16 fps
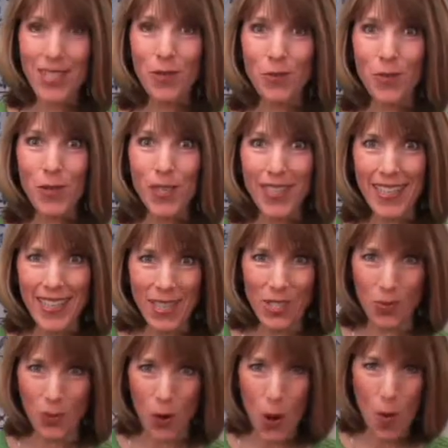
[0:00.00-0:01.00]
and it really
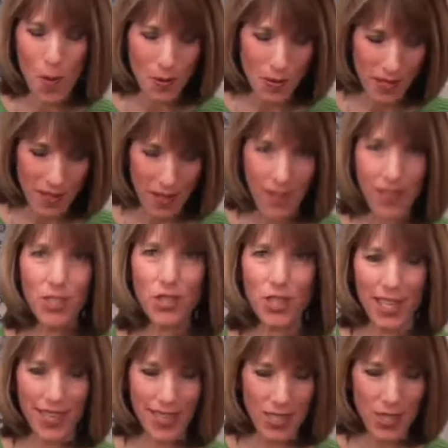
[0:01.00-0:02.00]
is. We're almost done. The
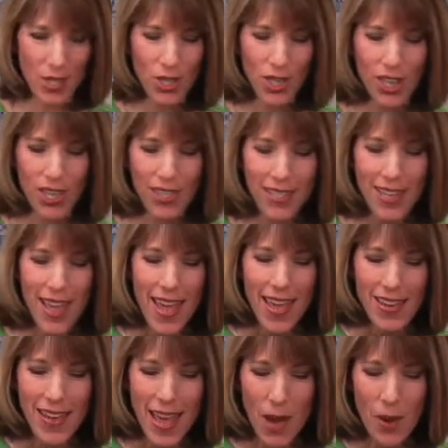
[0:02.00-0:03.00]
chicken is cooked.
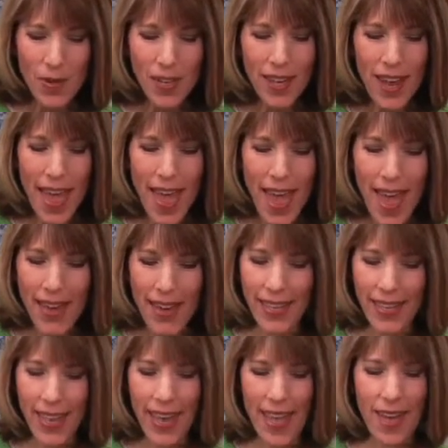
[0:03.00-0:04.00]
Now I'm going to add a
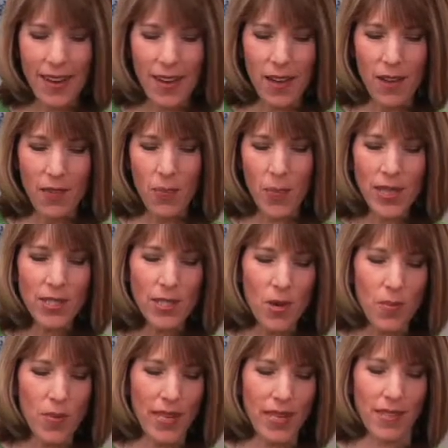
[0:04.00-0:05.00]
can of
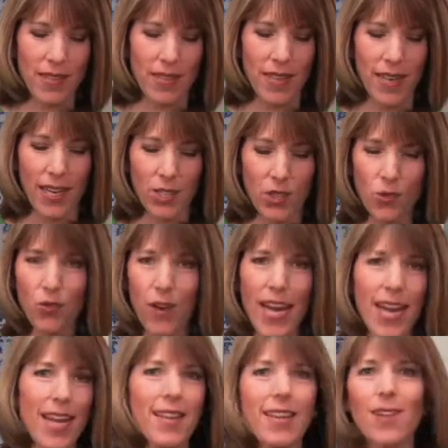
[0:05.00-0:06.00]
pinto beans, and I
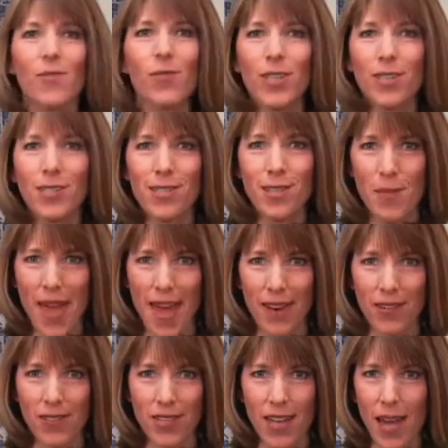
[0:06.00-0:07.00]
drained and rinsed them
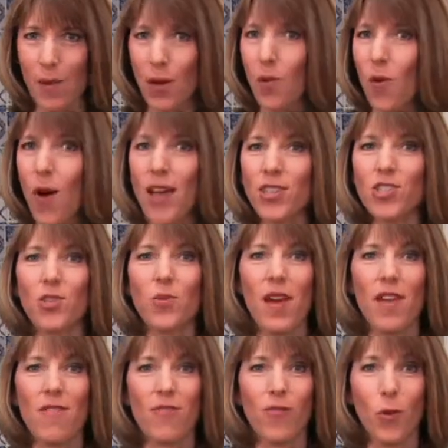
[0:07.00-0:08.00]
ahead of time. I washed
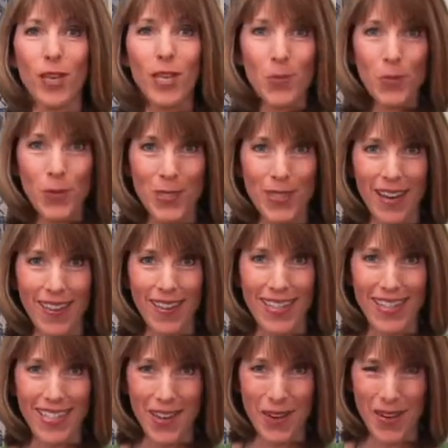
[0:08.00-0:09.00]
away forty percent of the
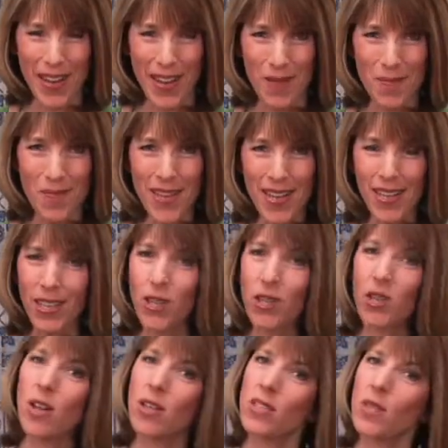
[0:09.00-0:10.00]
sodium. You
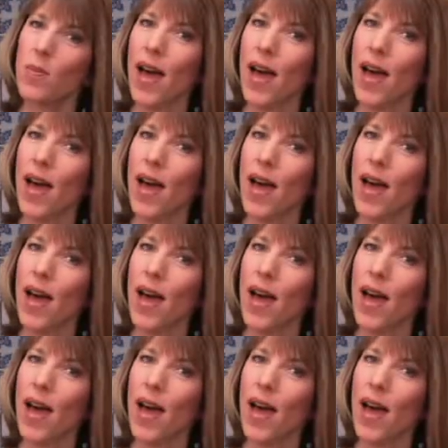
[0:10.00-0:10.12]
could also